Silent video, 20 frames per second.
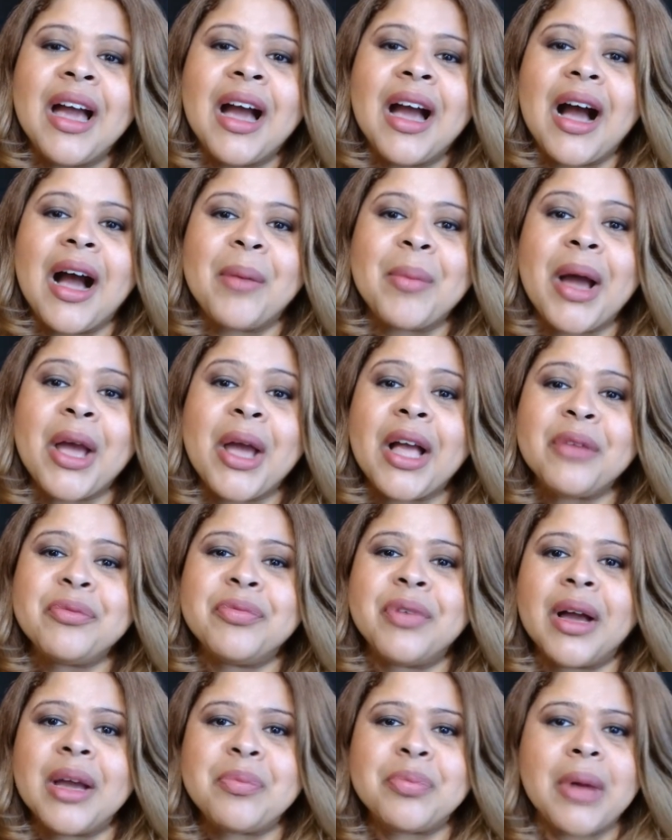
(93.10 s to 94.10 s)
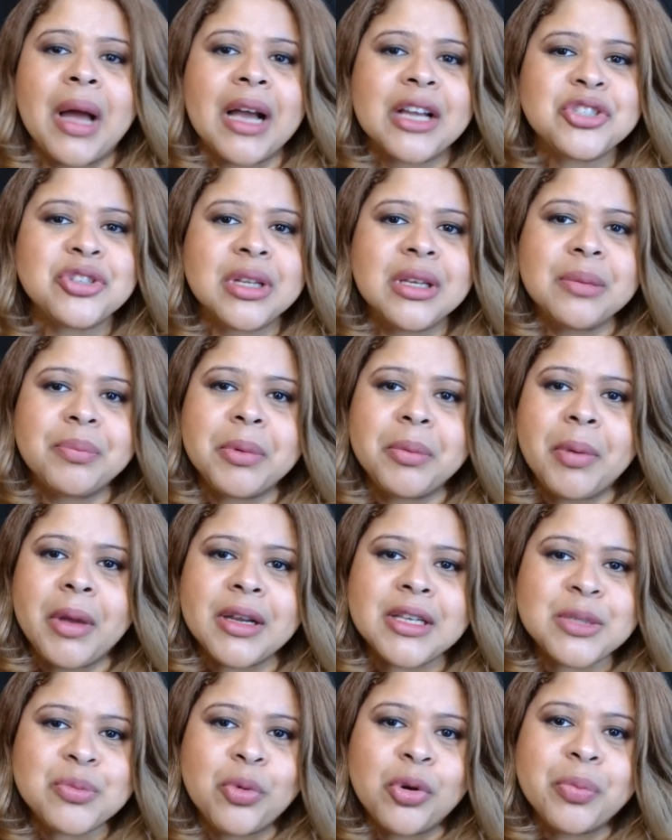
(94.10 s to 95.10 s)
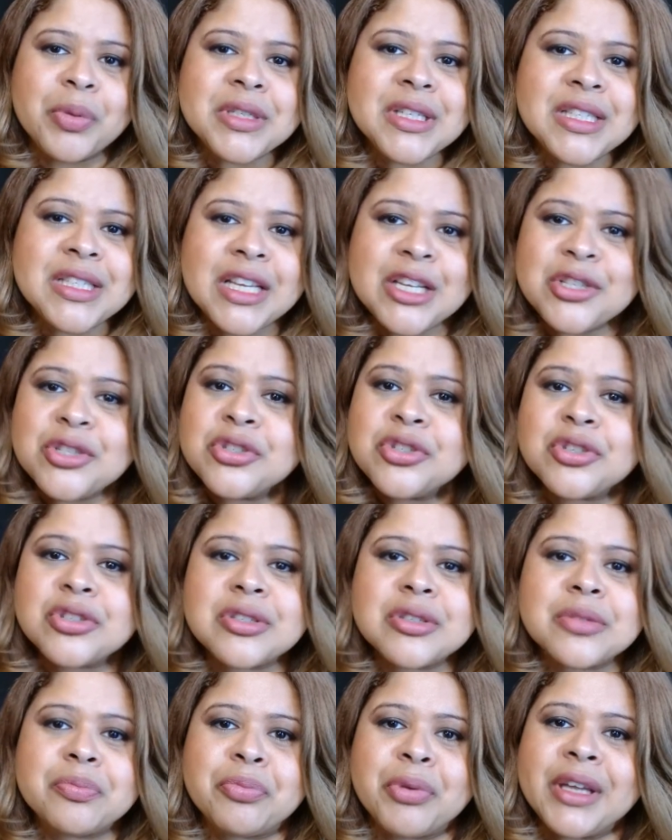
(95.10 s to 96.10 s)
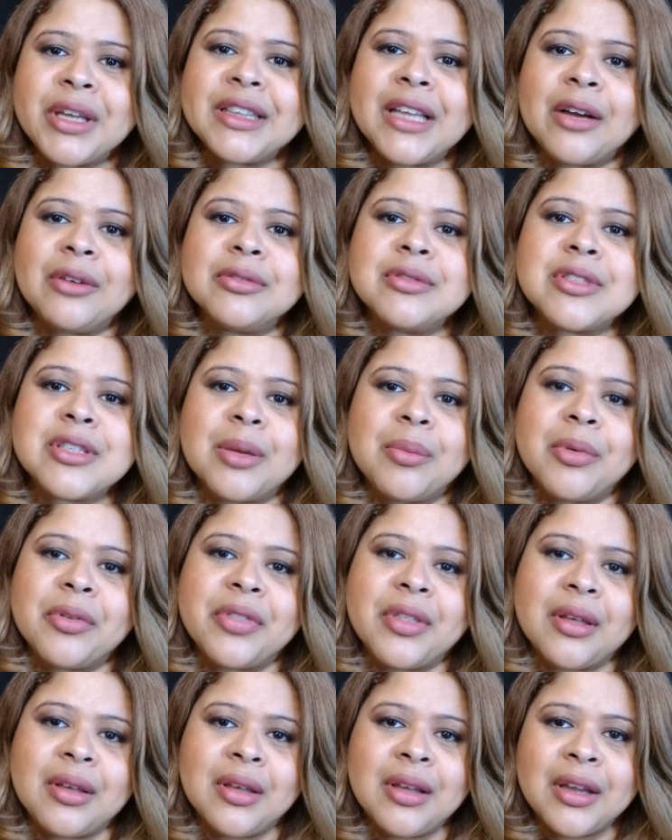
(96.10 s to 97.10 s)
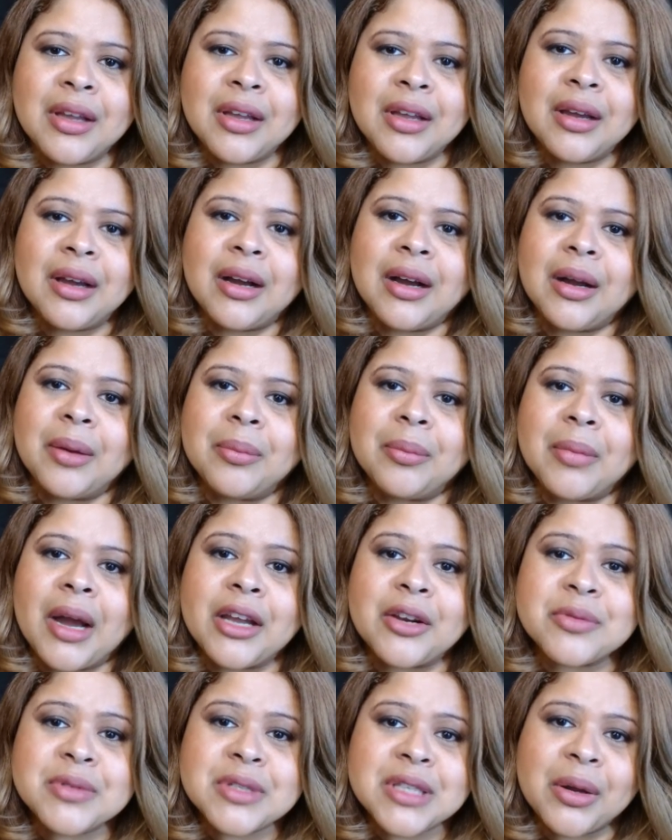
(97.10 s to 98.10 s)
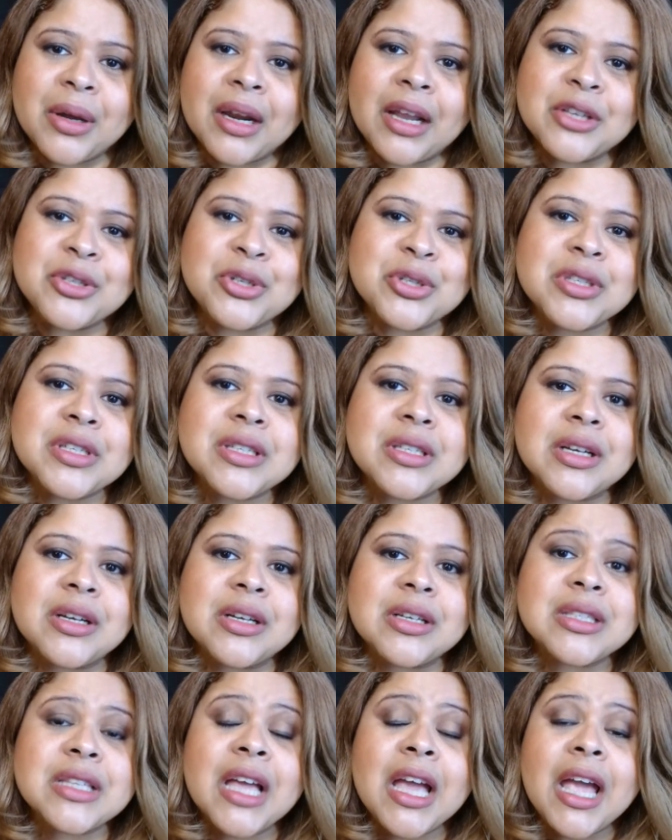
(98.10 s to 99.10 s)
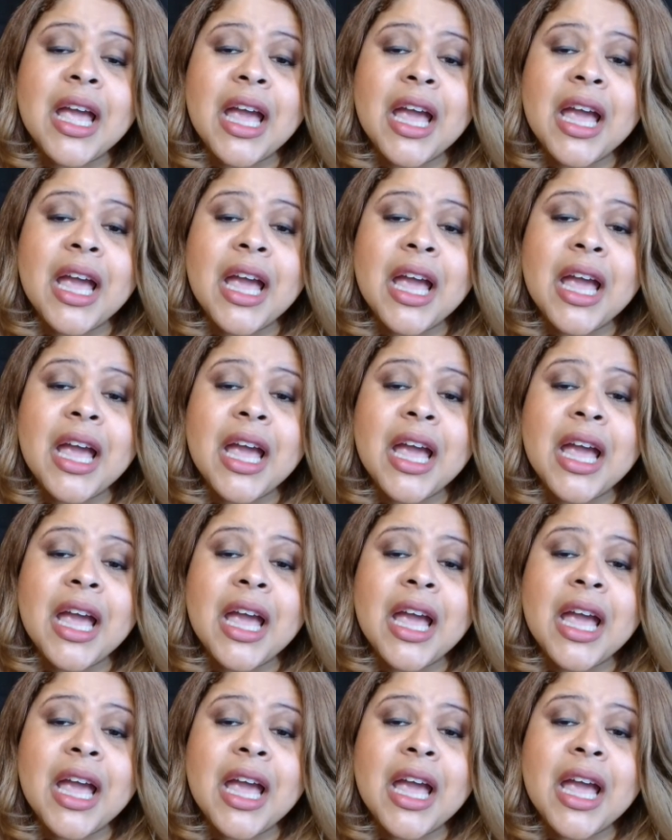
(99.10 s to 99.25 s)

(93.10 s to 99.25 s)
I actually prepared a small presentation just to break down some of the items that I just discussed.